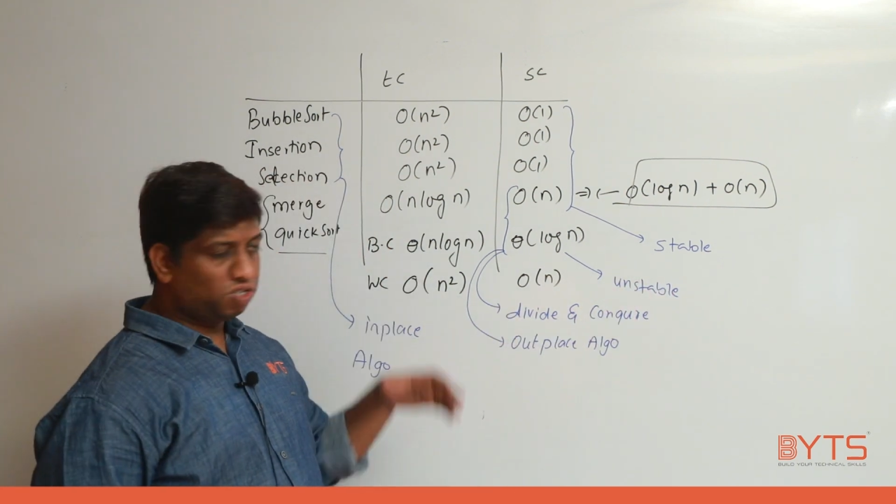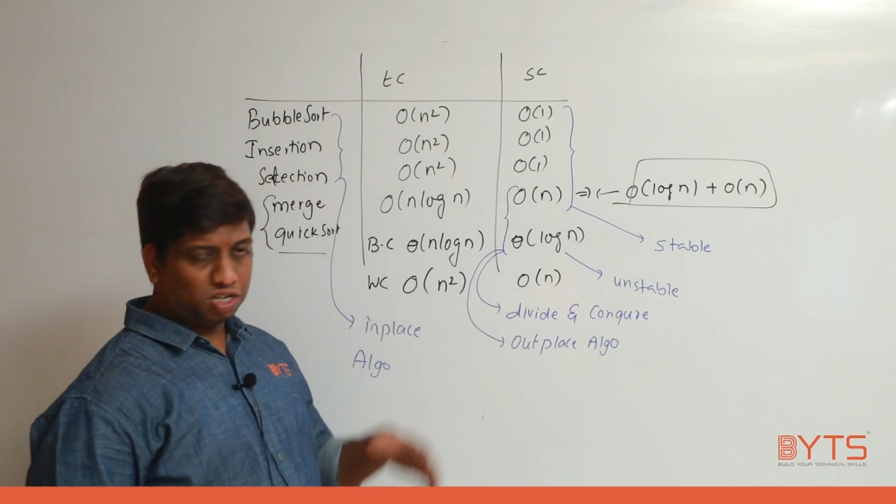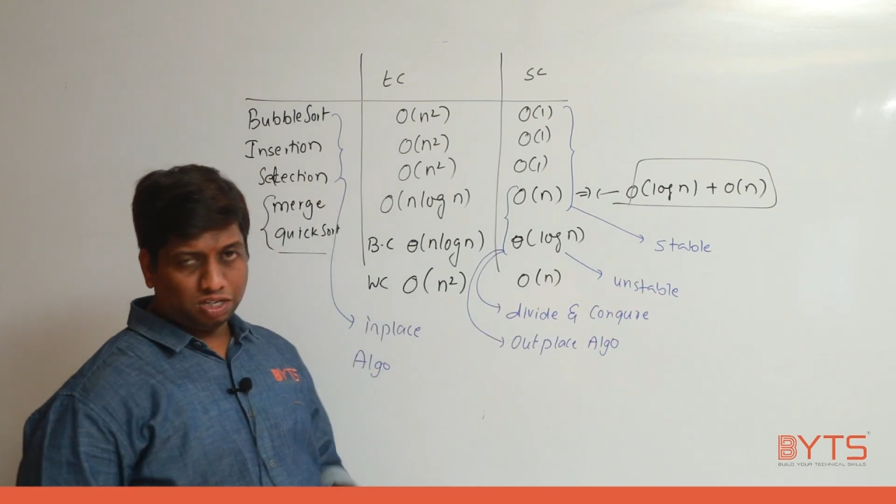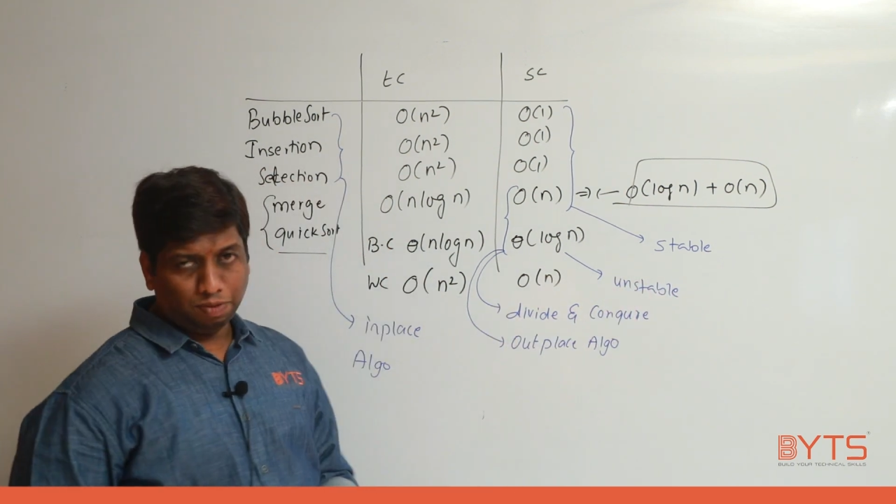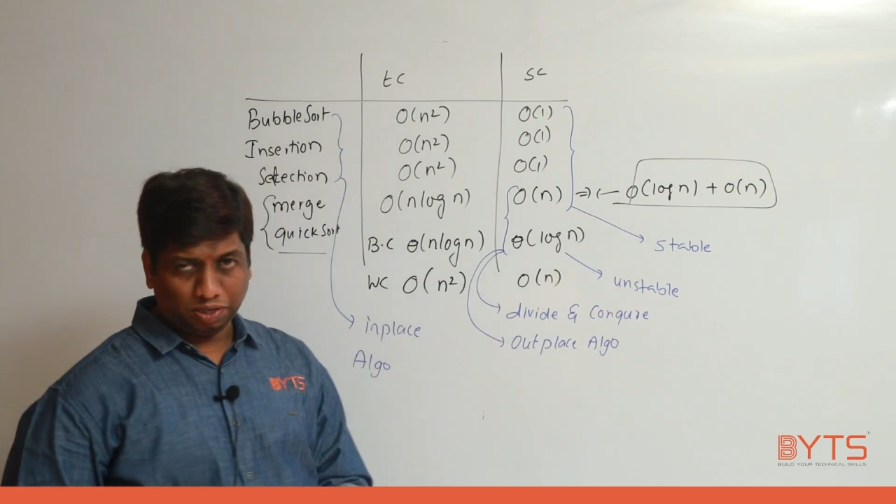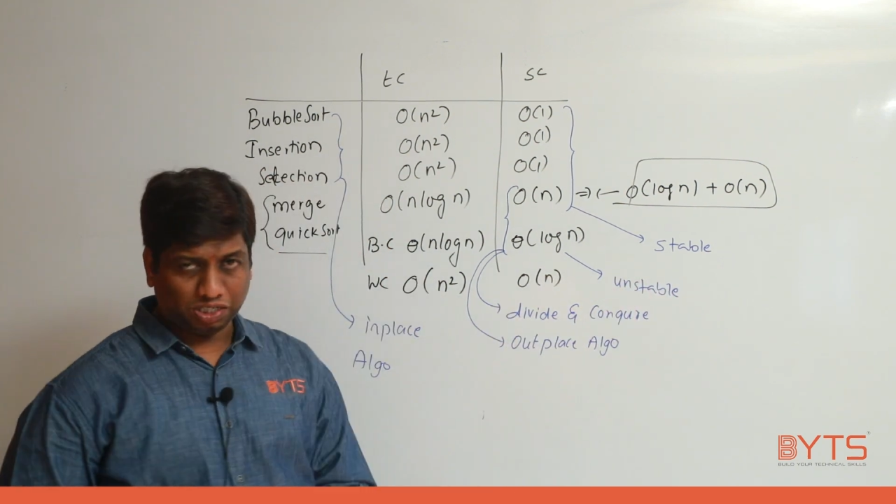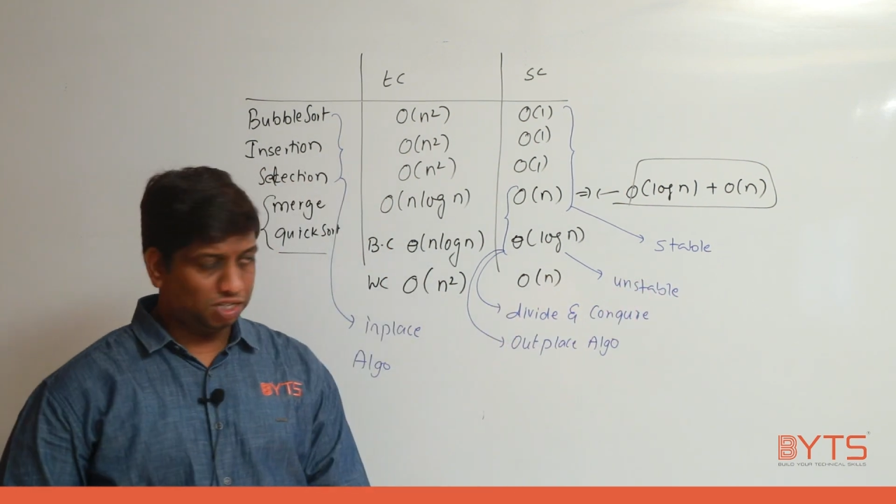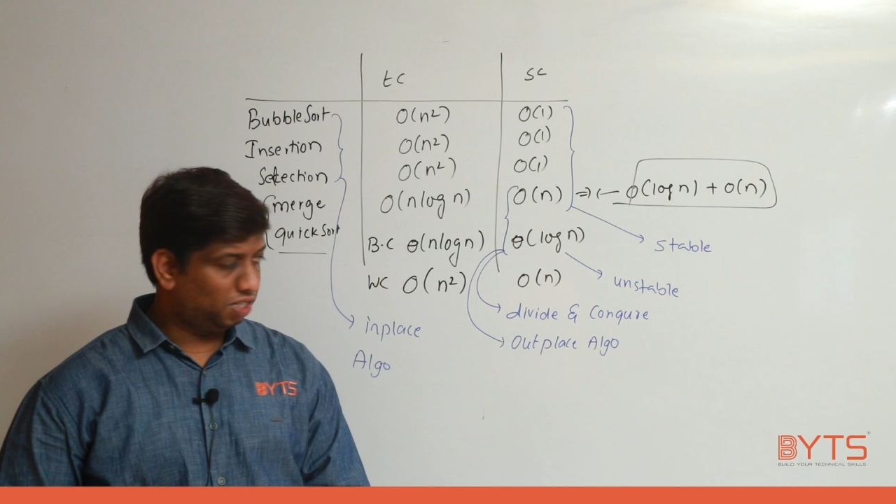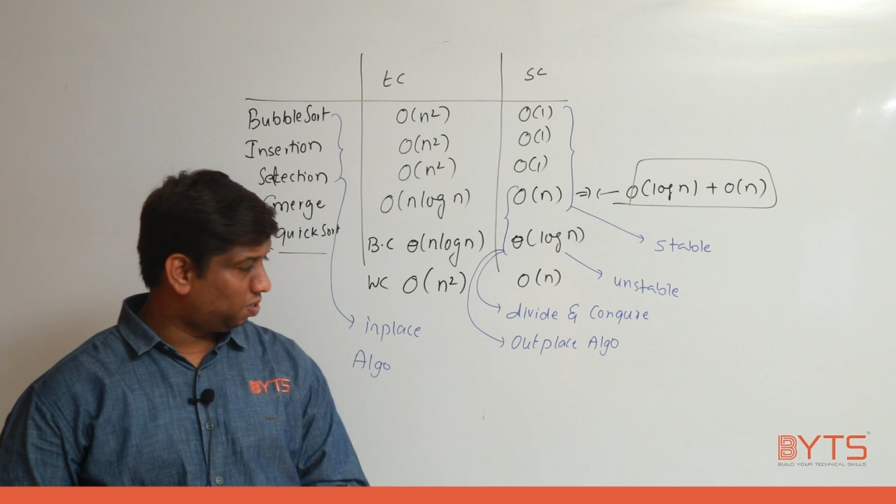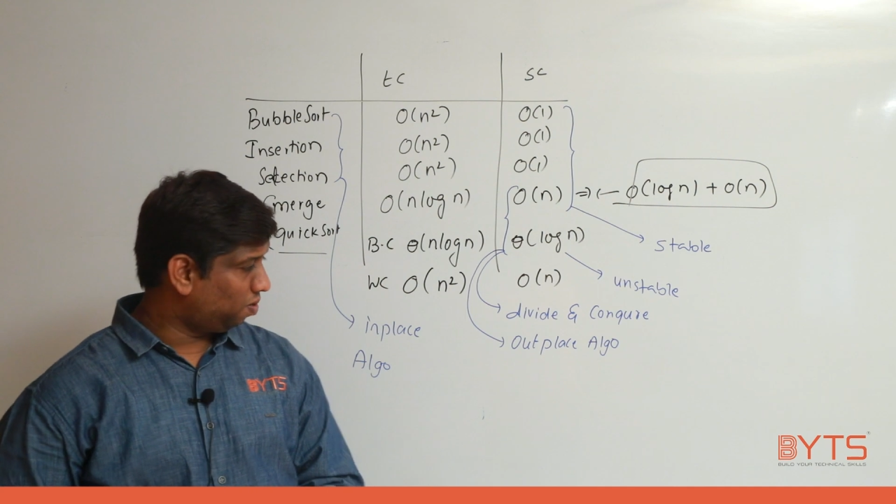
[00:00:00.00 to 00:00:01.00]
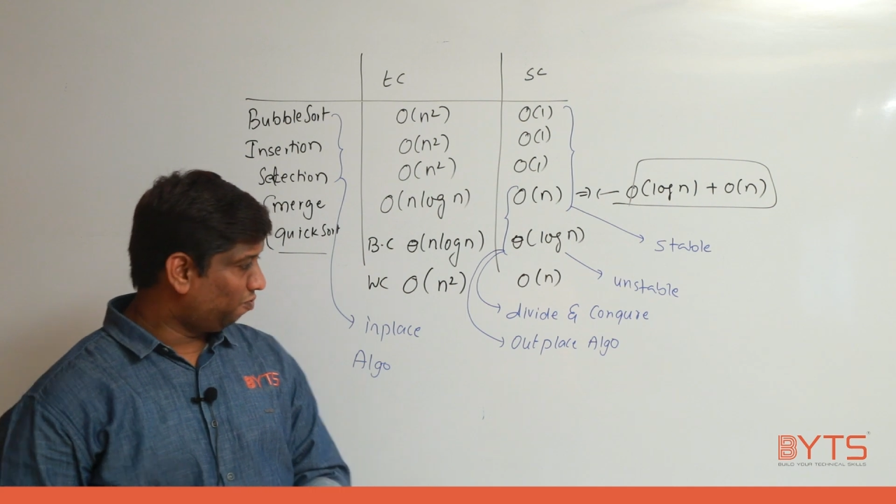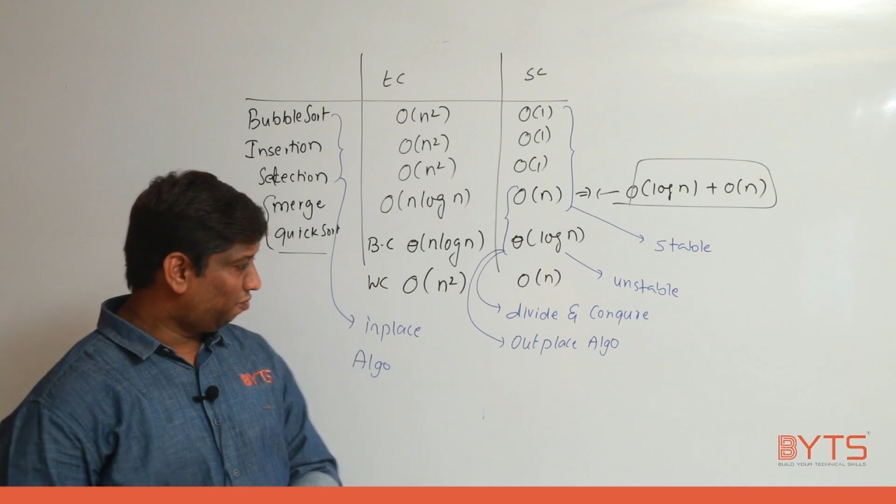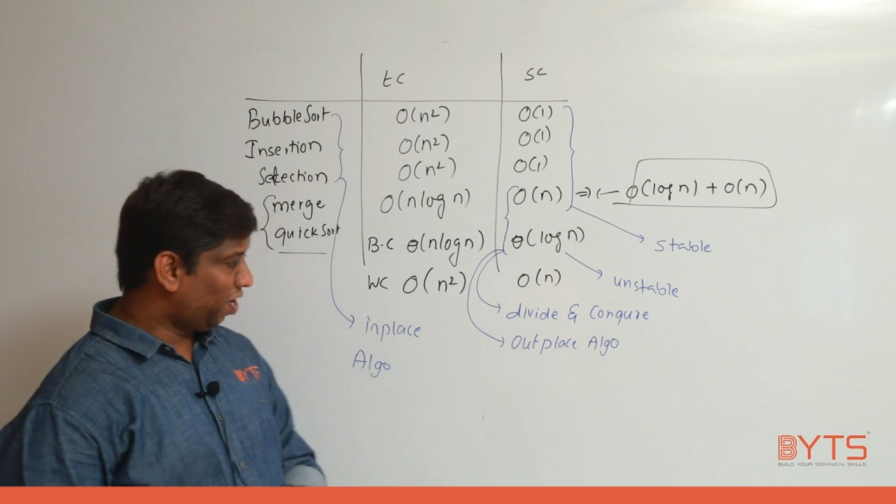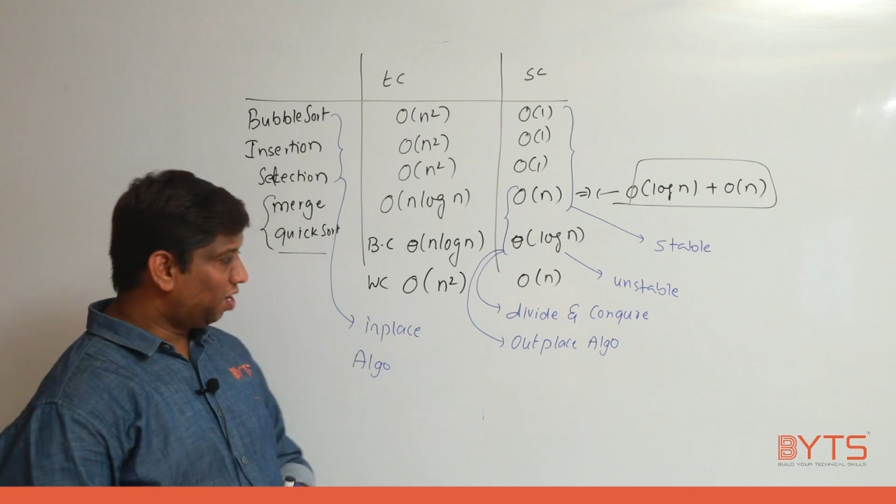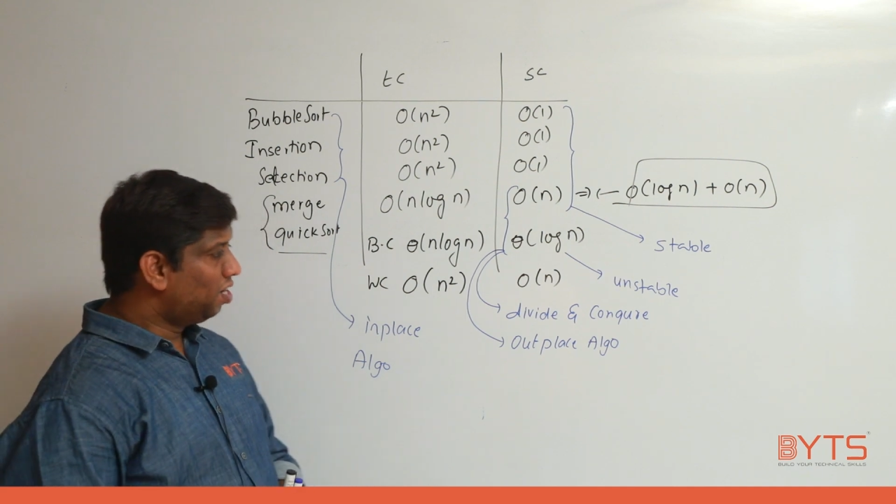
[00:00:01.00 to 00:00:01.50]
worst case and best case.
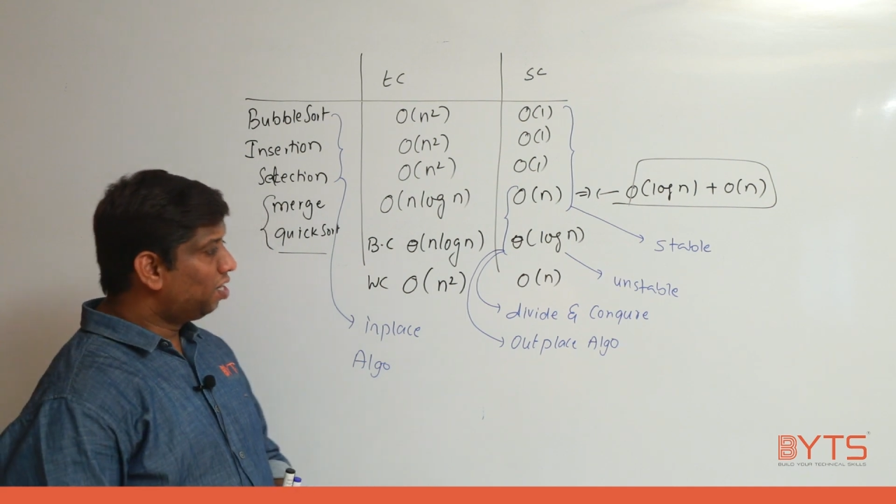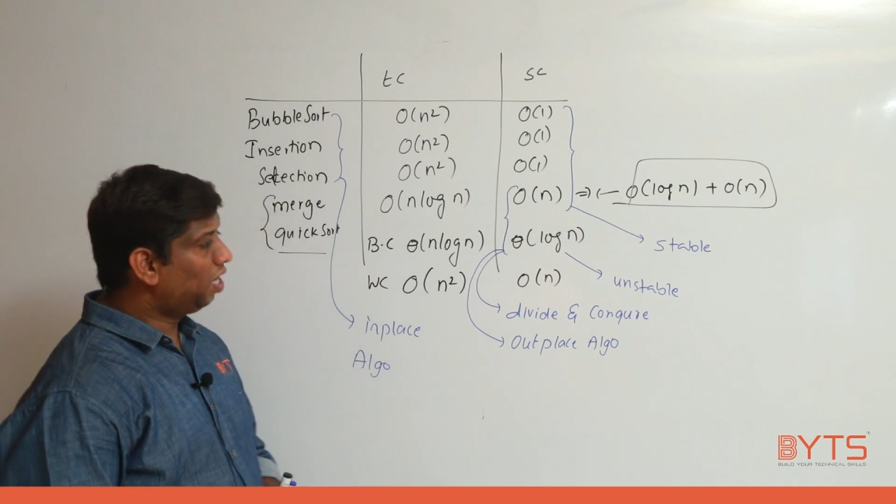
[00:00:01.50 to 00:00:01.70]
Fine.